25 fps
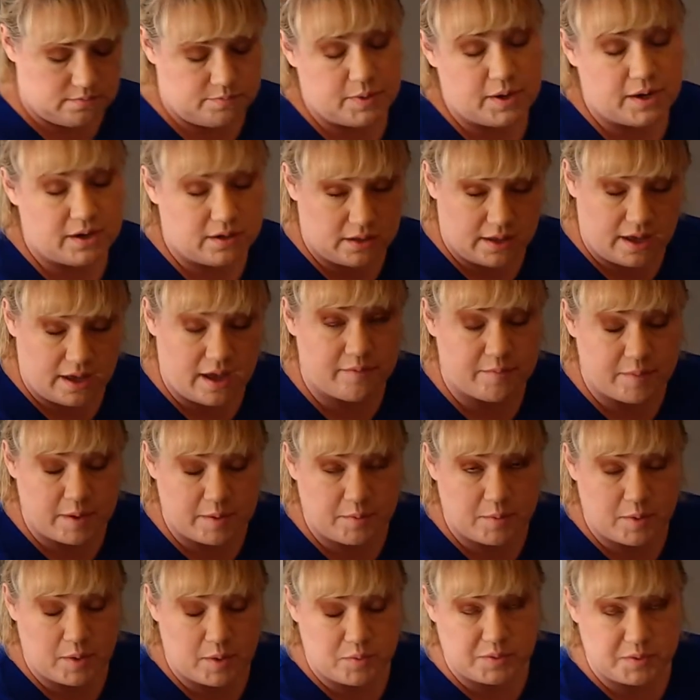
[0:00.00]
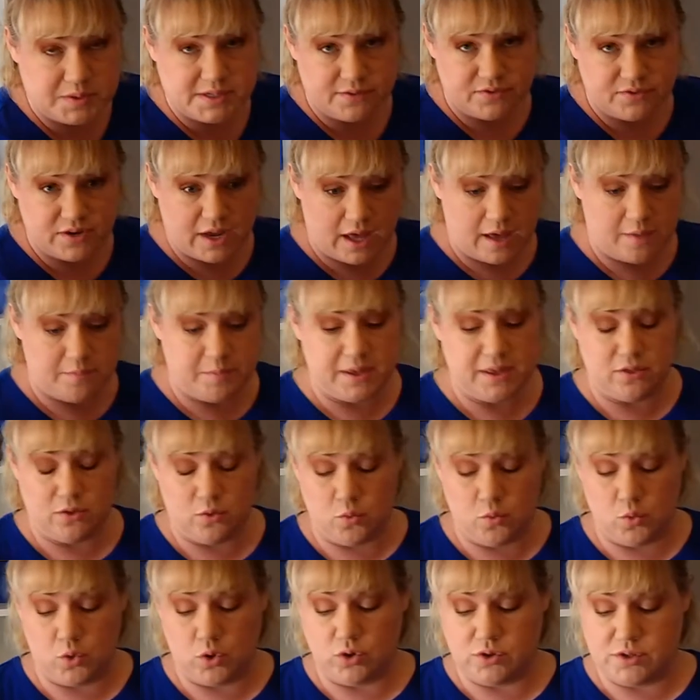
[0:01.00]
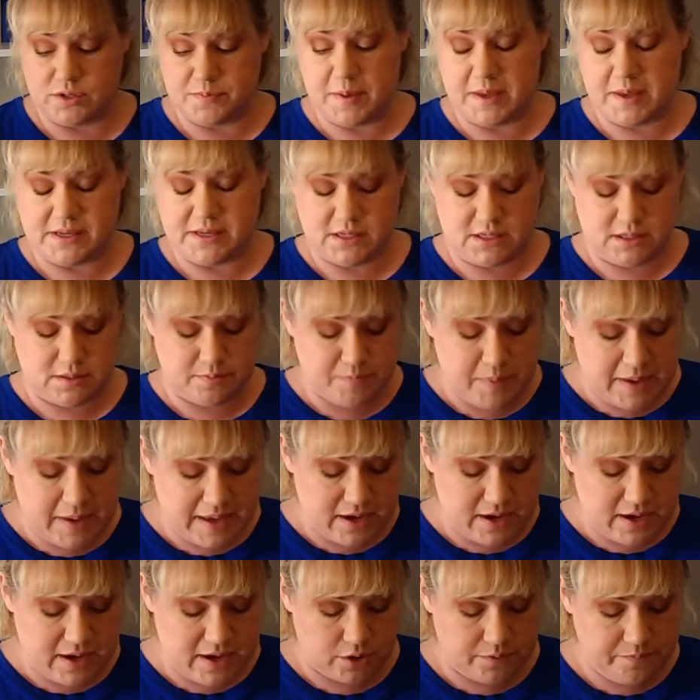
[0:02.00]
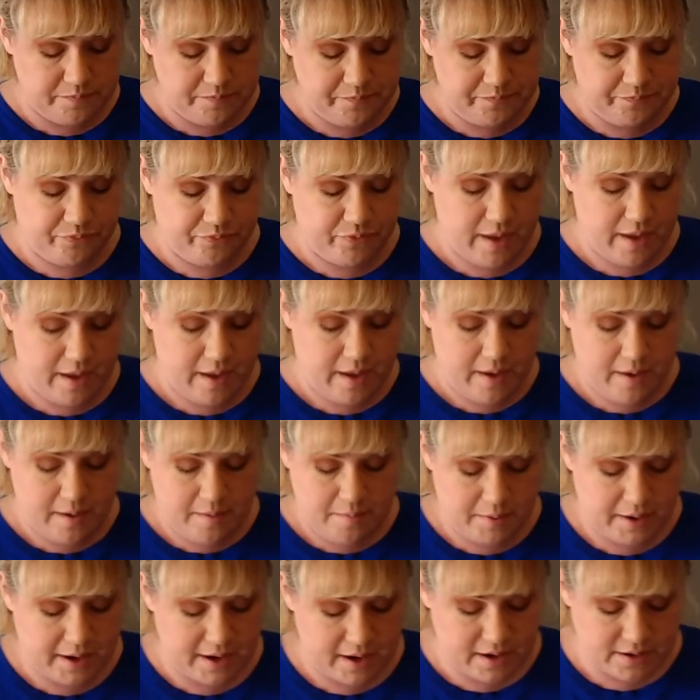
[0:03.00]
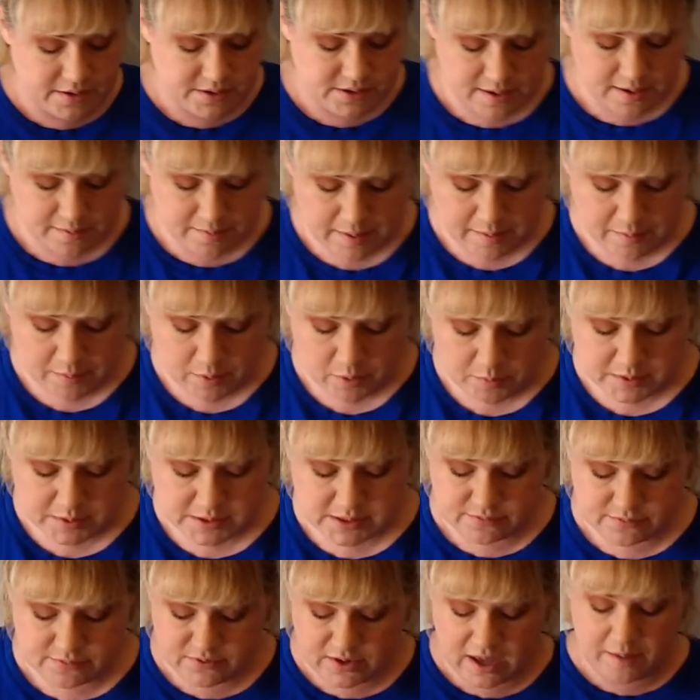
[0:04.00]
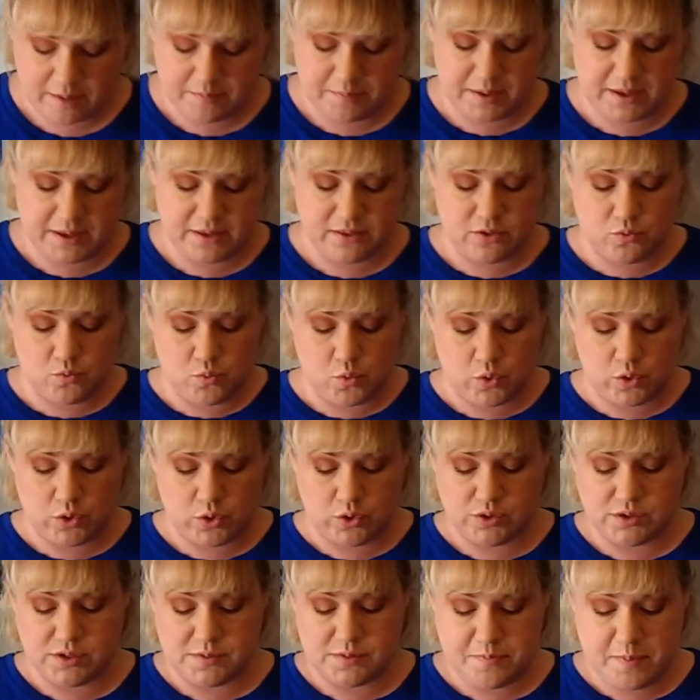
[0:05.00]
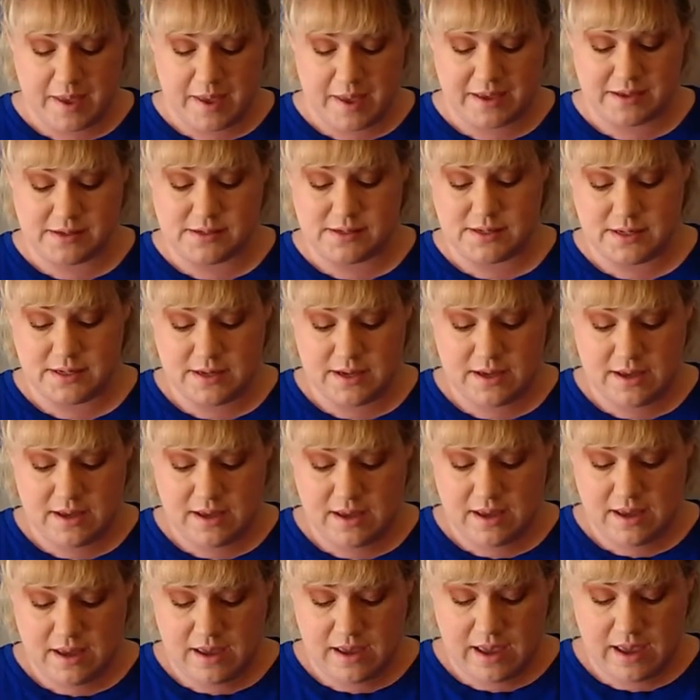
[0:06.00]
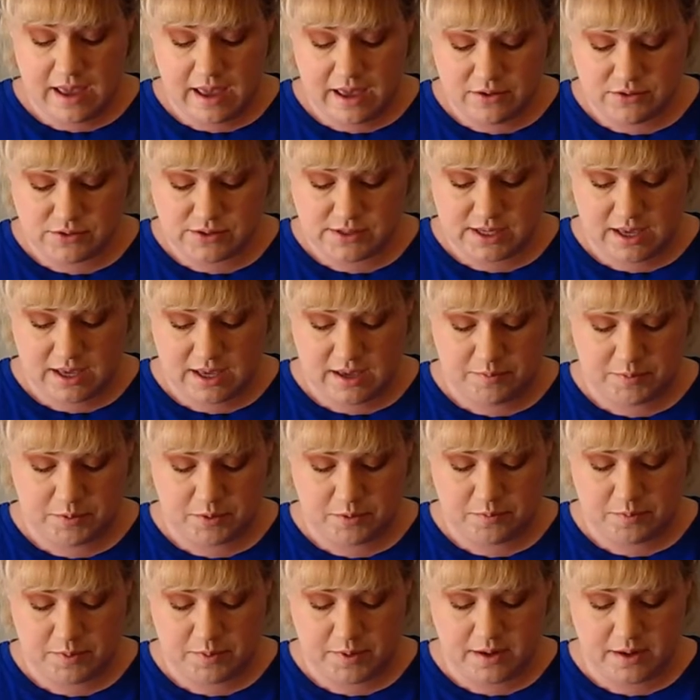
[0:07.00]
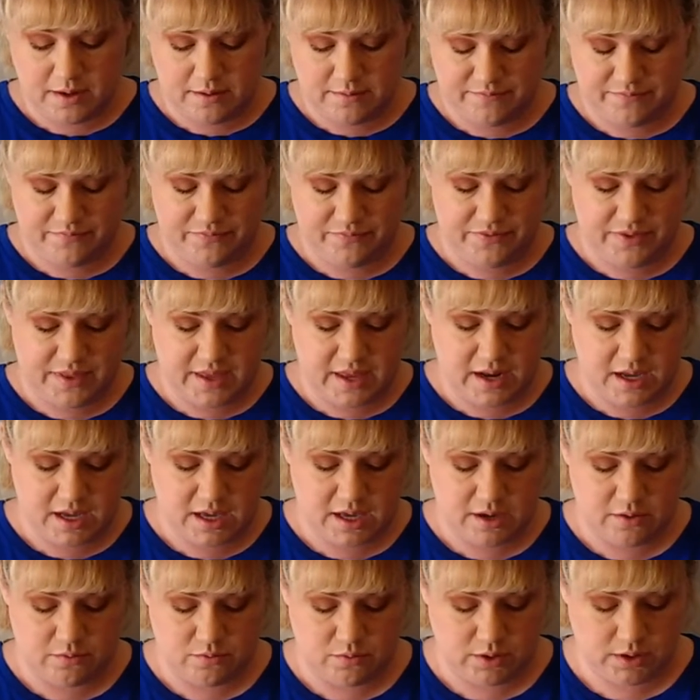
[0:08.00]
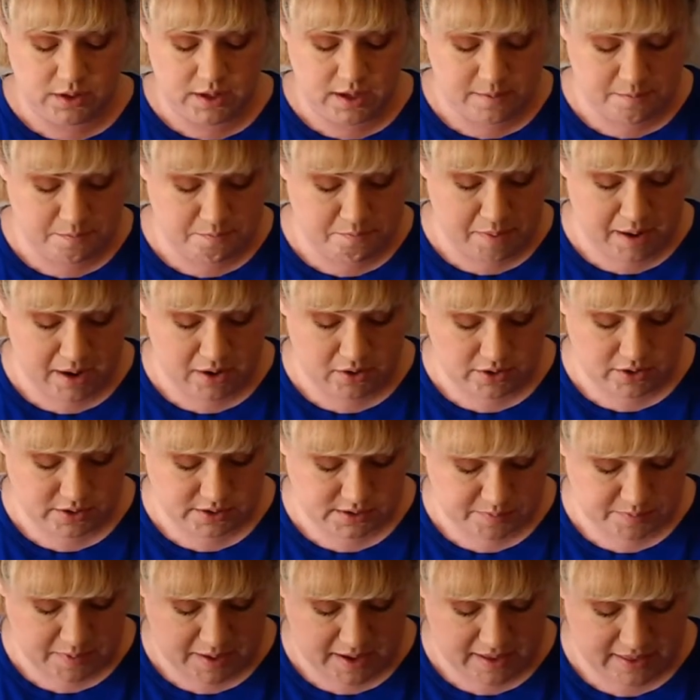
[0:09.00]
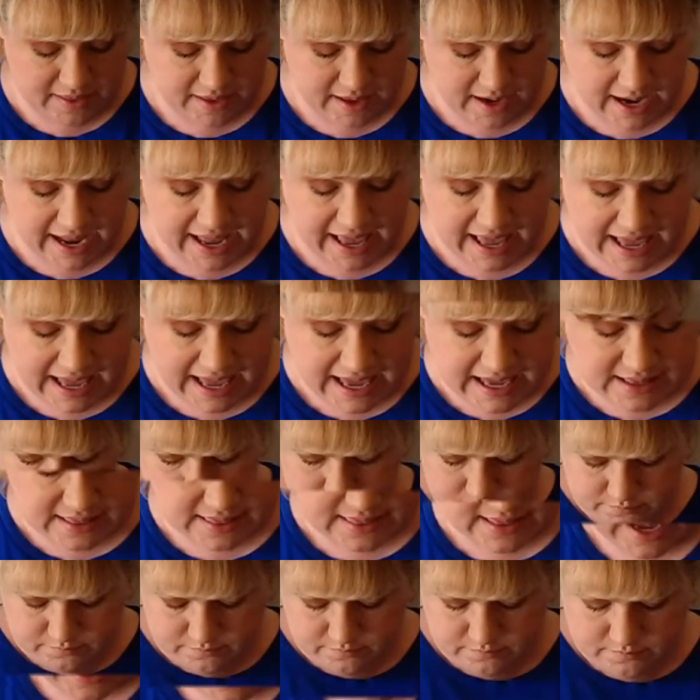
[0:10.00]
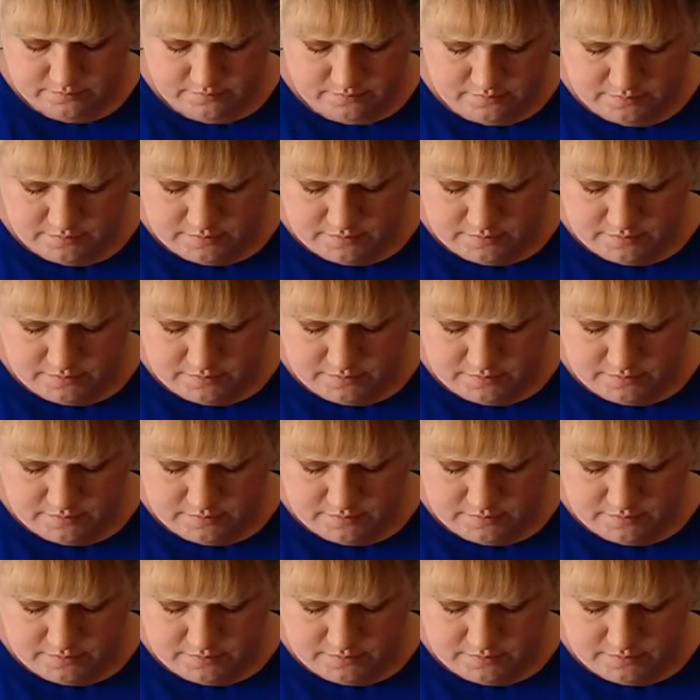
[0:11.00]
apparently I have my moments of not being the world's best speaker, but I also have my moments of not being the world's best housekeeper. But then I get really embarrassed by that. I hate that.